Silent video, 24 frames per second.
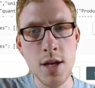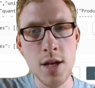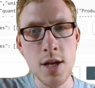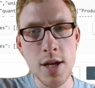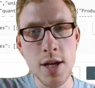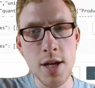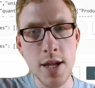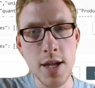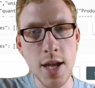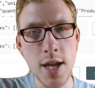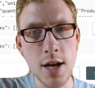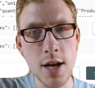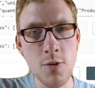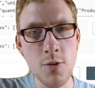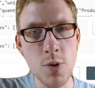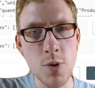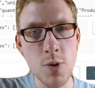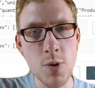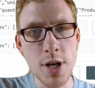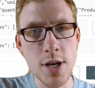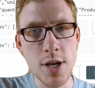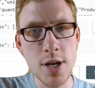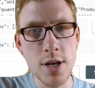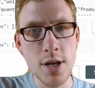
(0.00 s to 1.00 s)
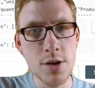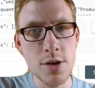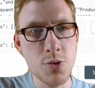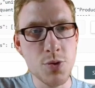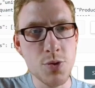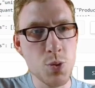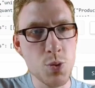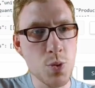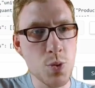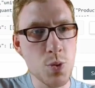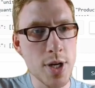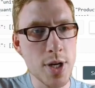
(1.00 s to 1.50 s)
Again, we didn't
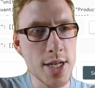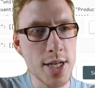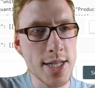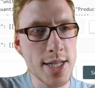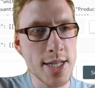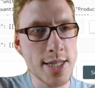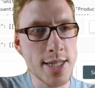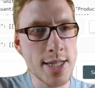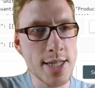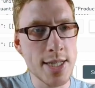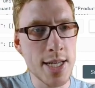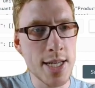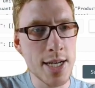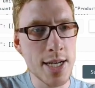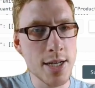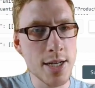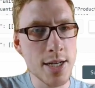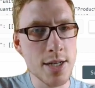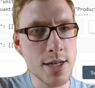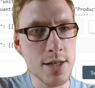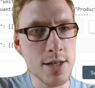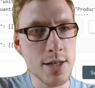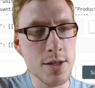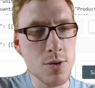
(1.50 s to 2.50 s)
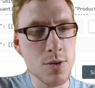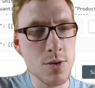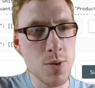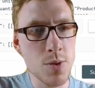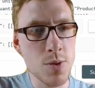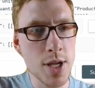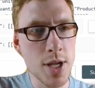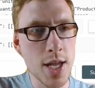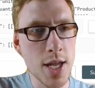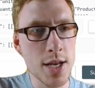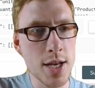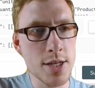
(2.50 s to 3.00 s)
do a distinct, so we
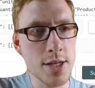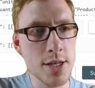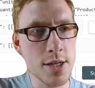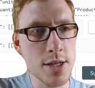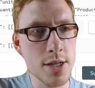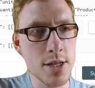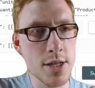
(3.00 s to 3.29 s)
get